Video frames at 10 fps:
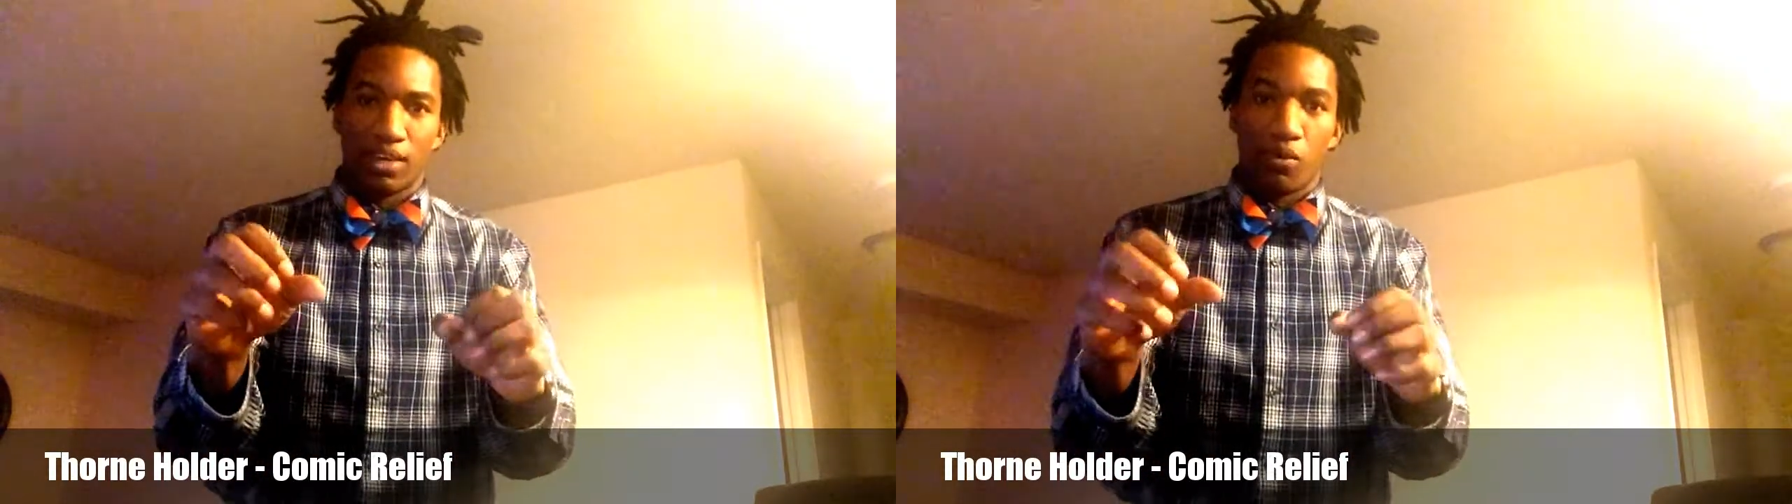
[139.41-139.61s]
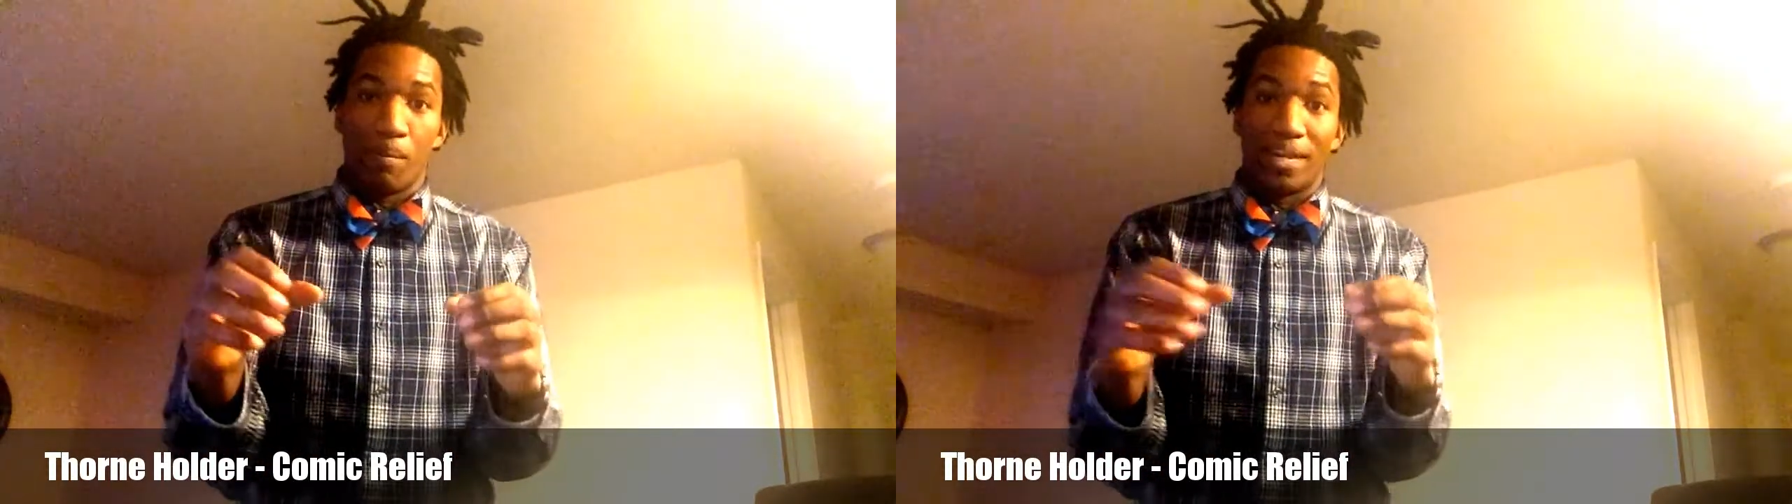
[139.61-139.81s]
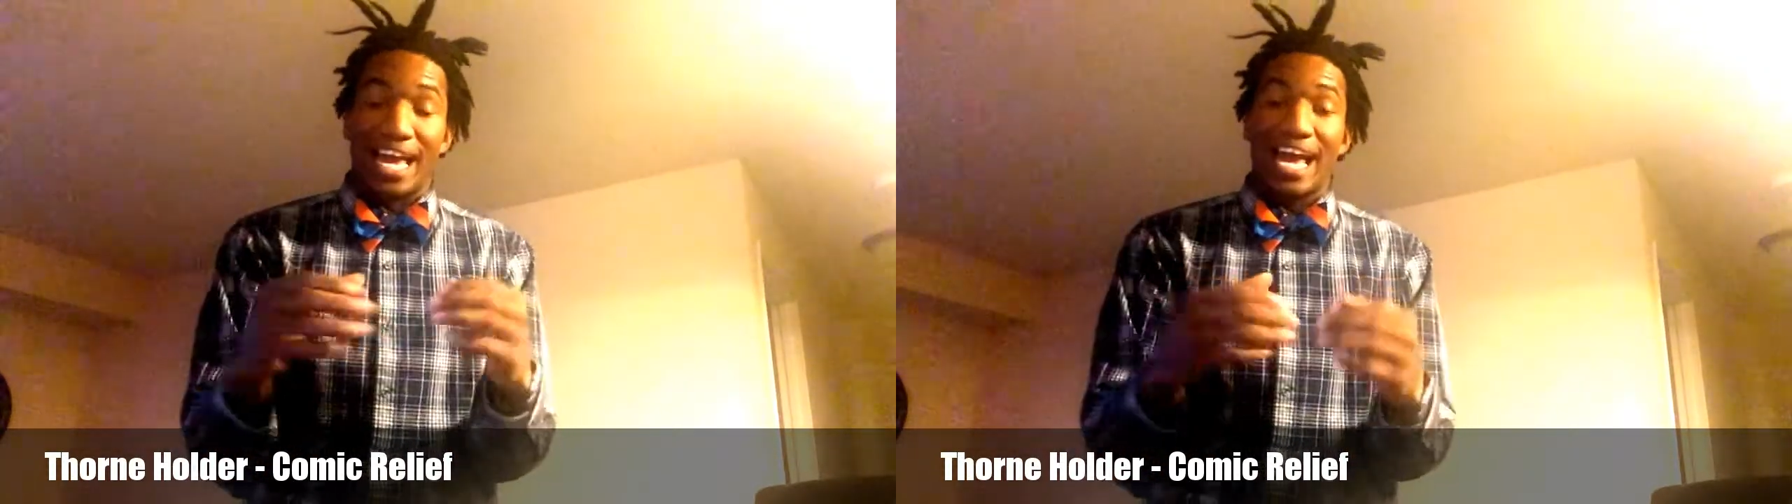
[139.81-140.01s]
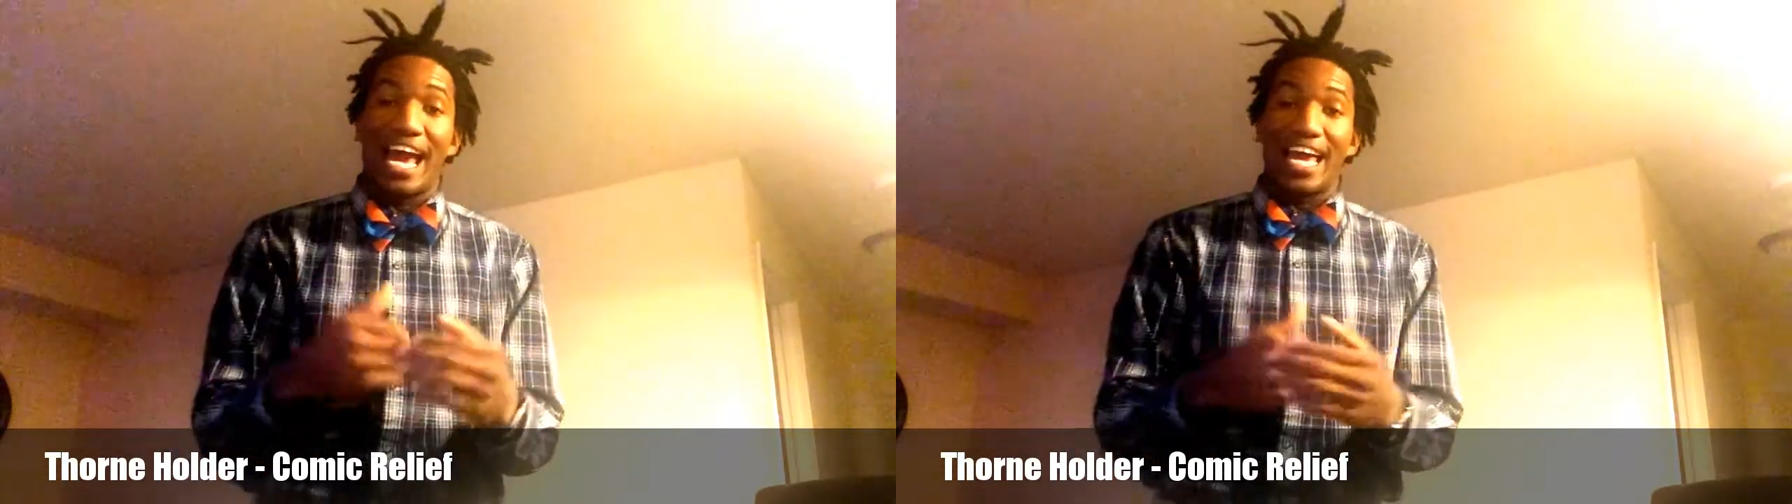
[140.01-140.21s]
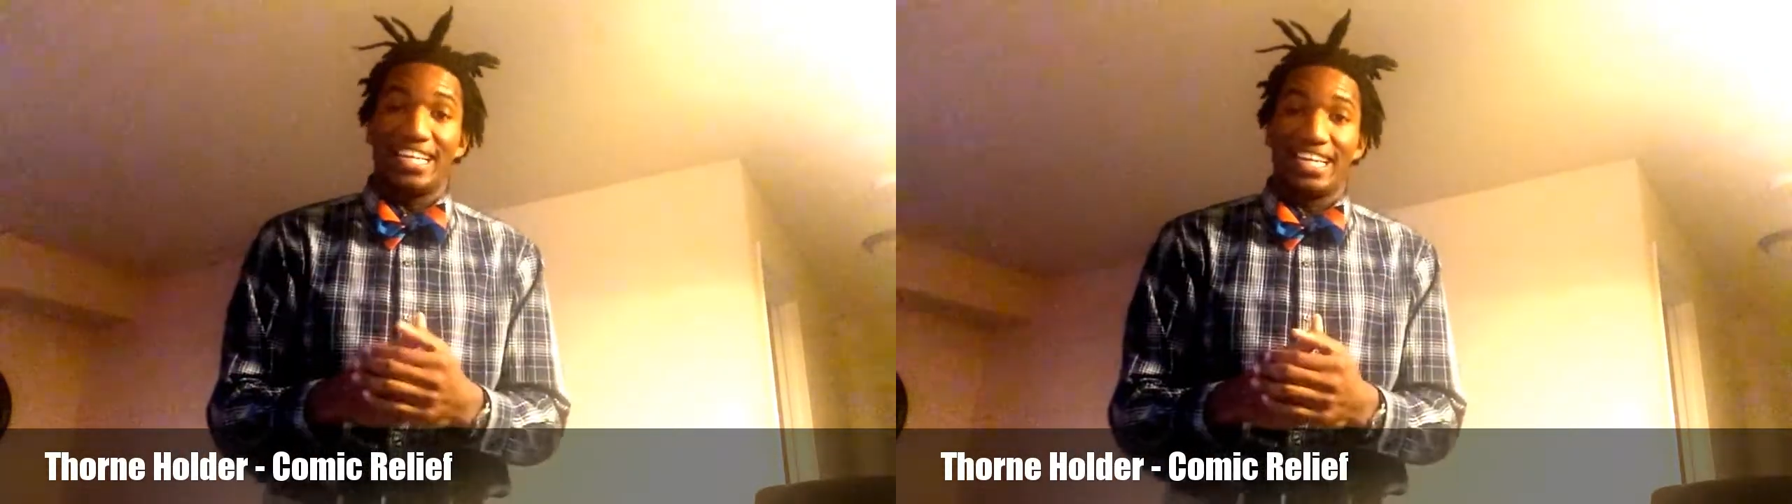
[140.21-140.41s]
women are
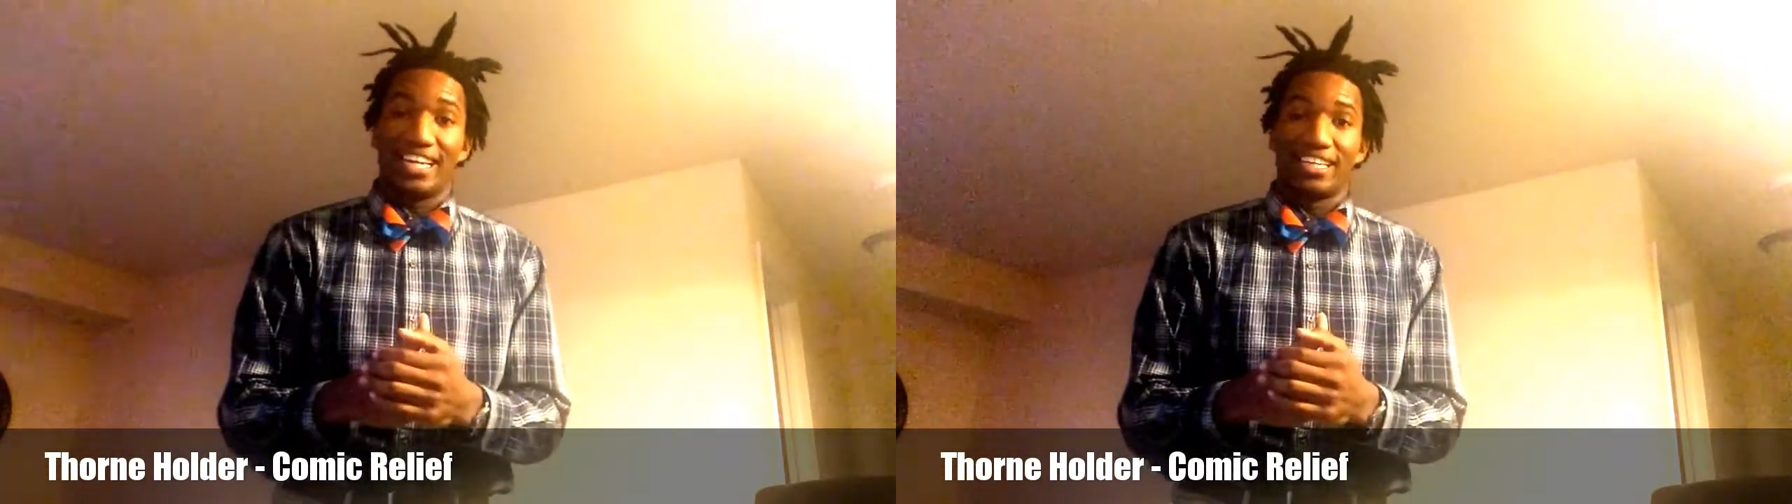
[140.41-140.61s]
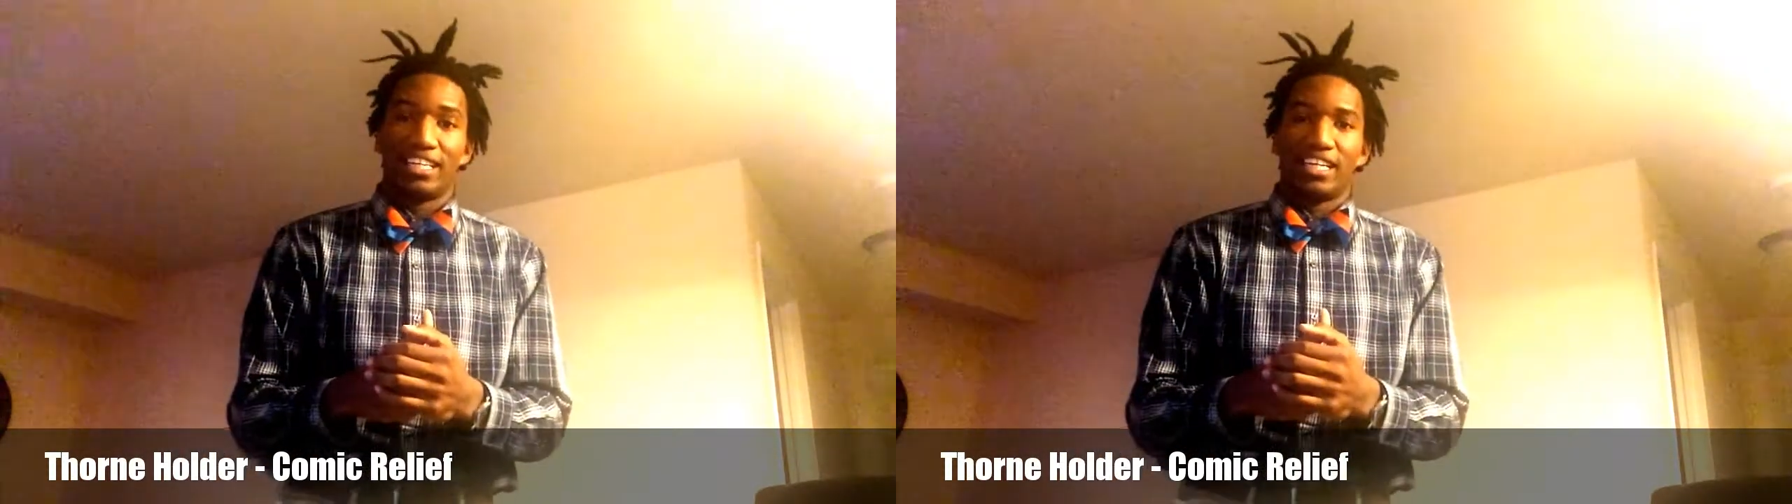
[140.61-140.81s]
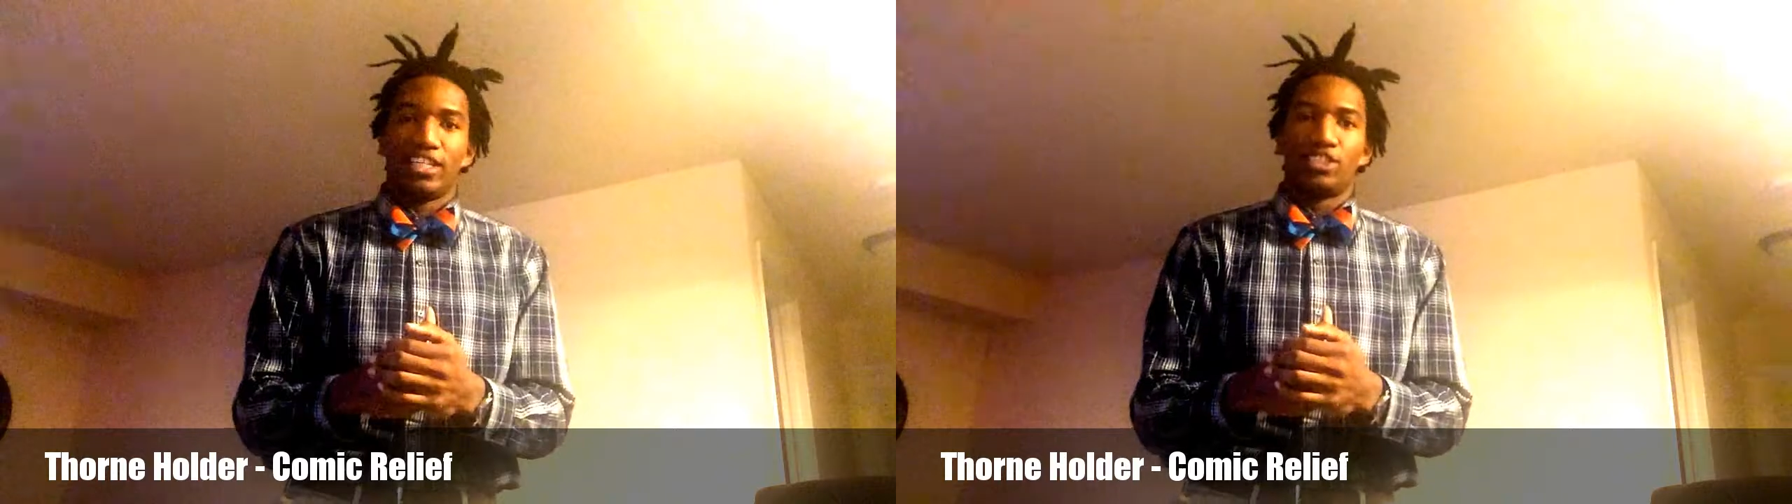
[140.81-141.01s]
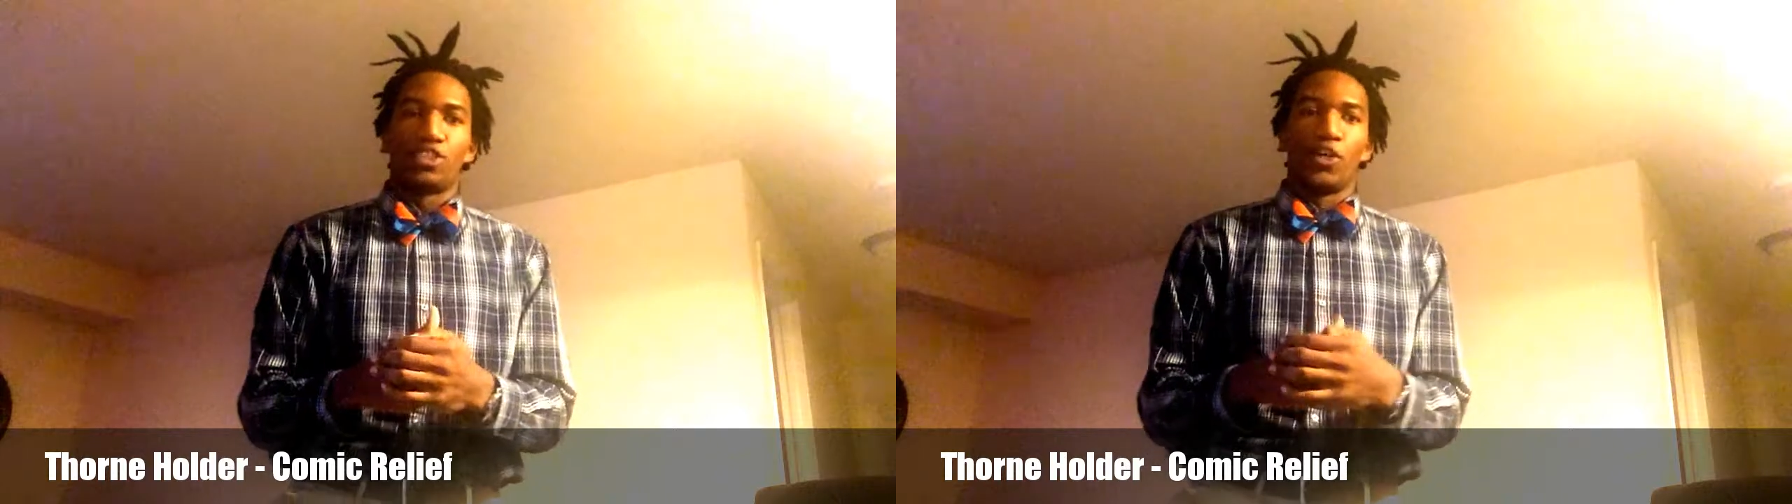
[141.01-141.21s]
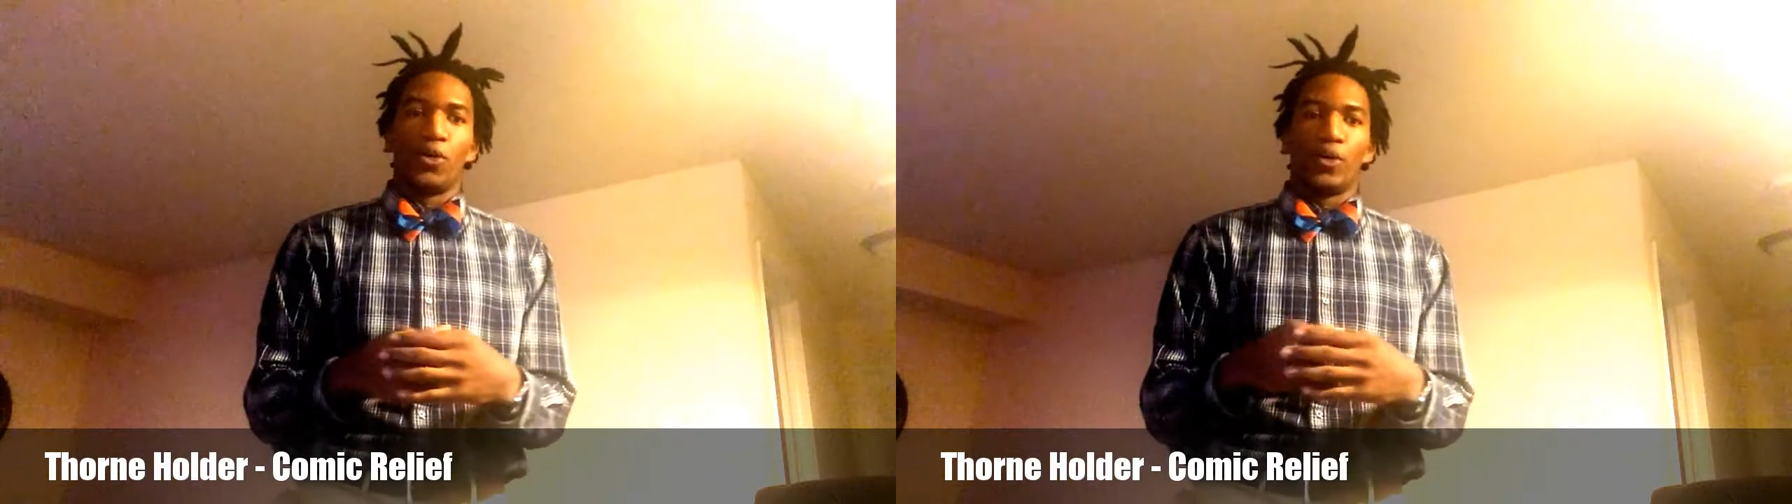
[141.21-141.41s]
hiding.
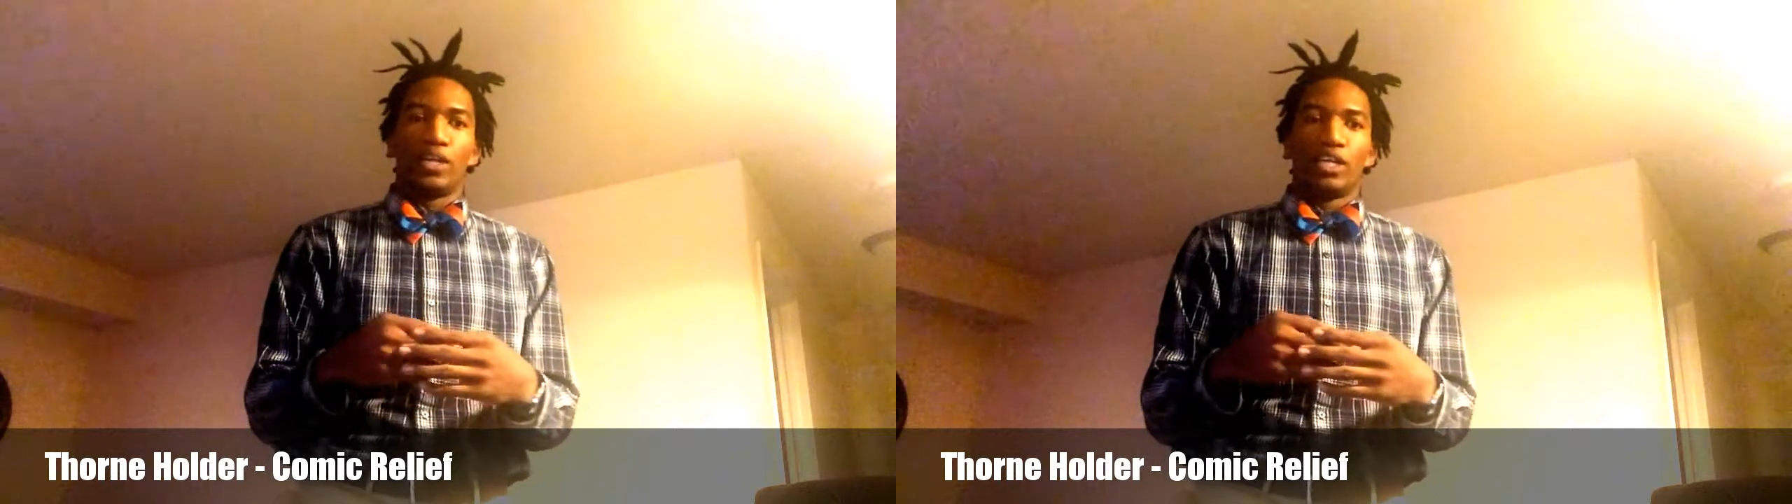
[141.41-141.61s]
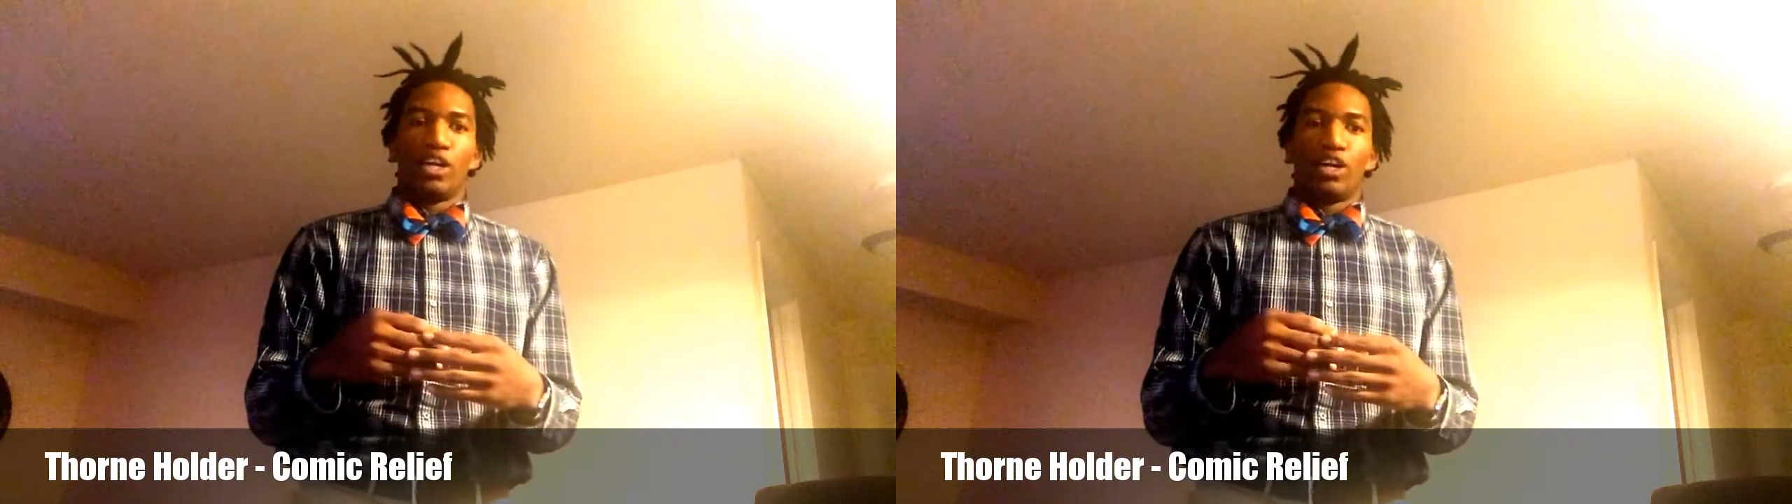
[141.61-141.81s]
So,